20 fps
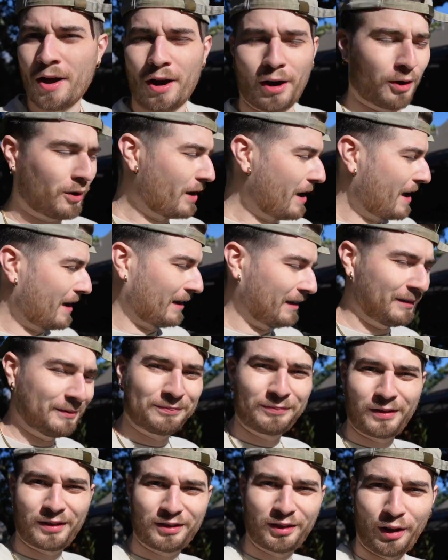Okay,
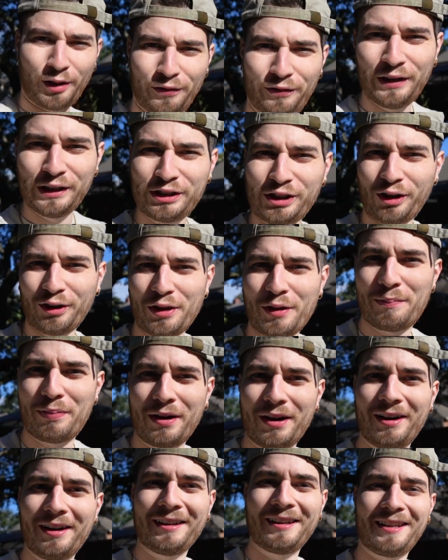so the fish are in the
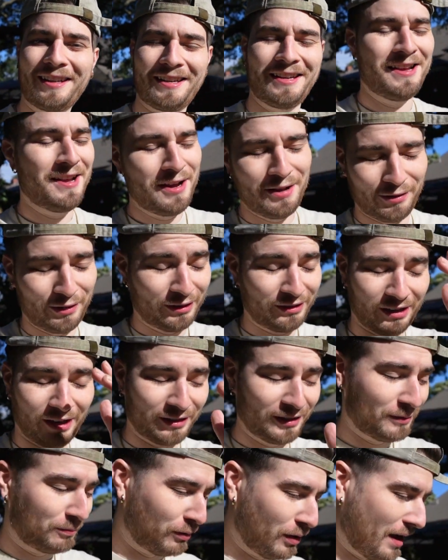pond. The sun
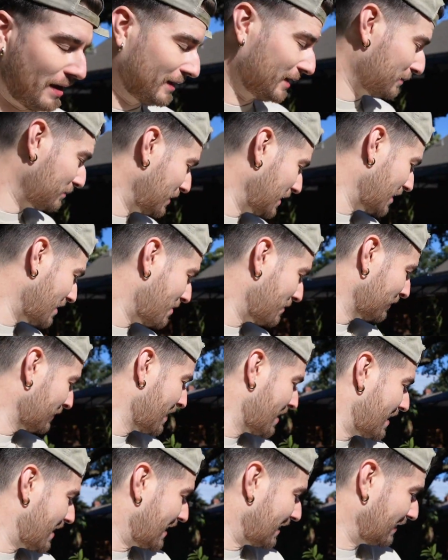is blinding me
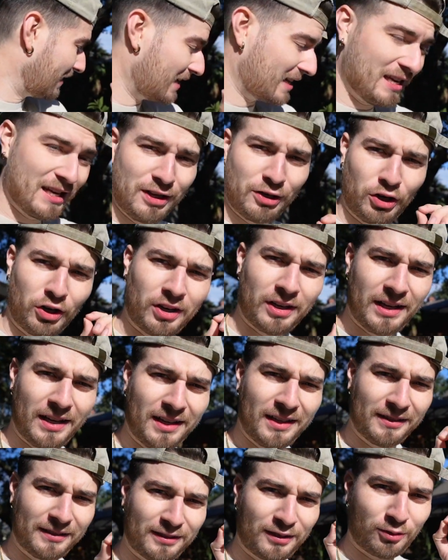and the heater
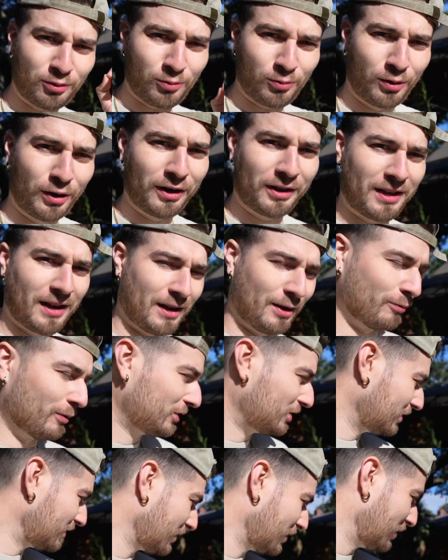is working,
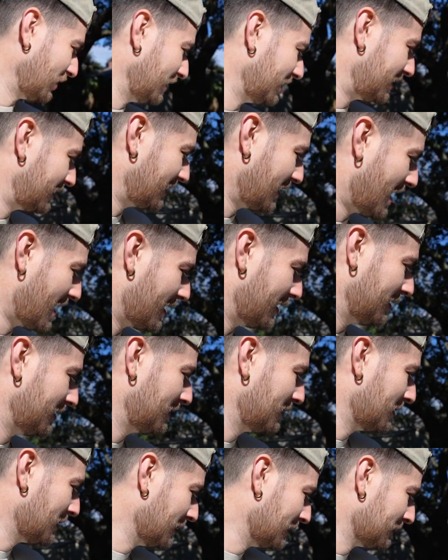which is a good sign.
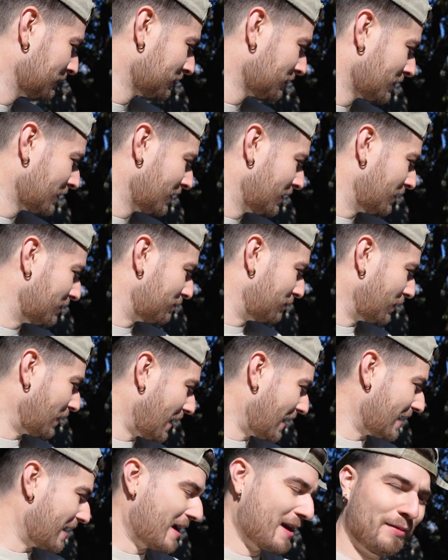But
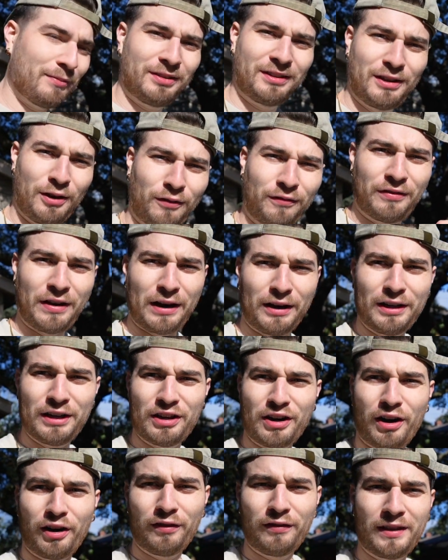I am still very
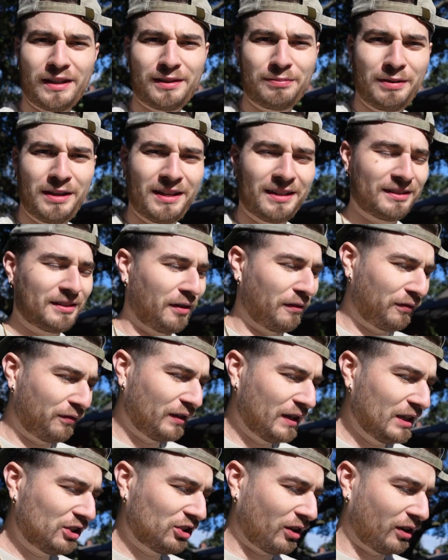nervous because the
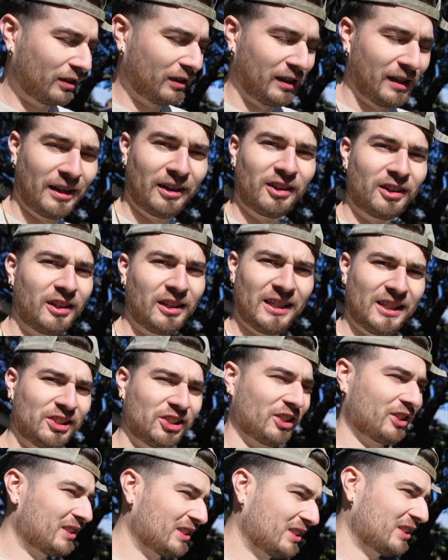fish are literally
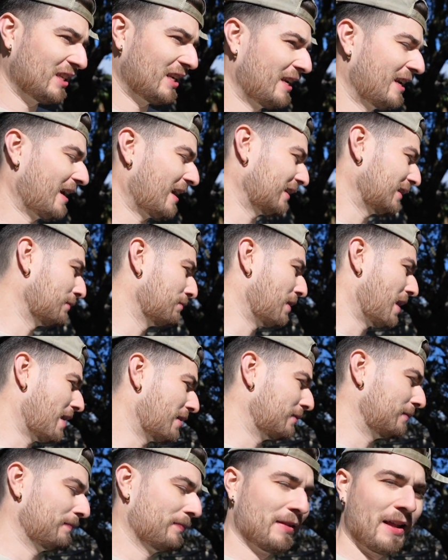just sitting at the
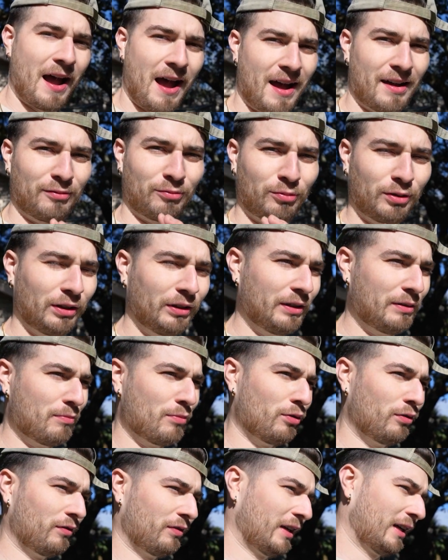bottom, not really
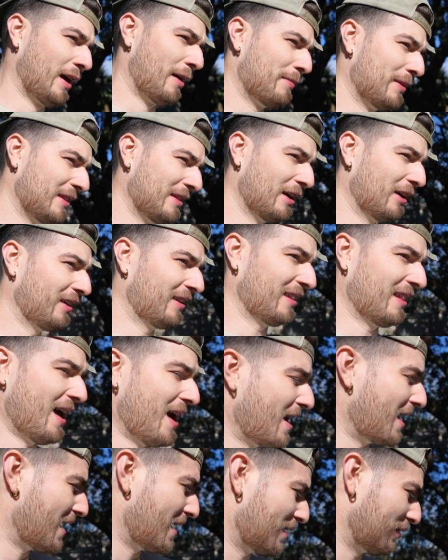moving. I mean, they're
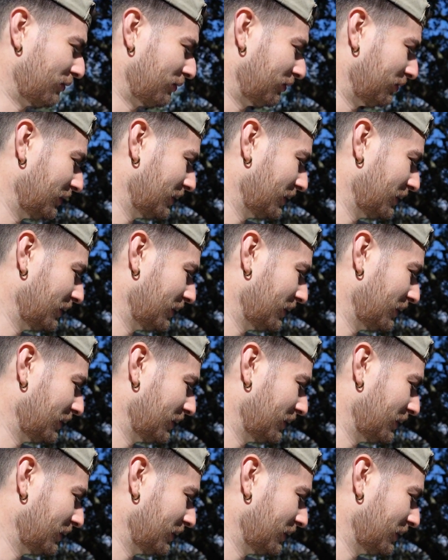alive.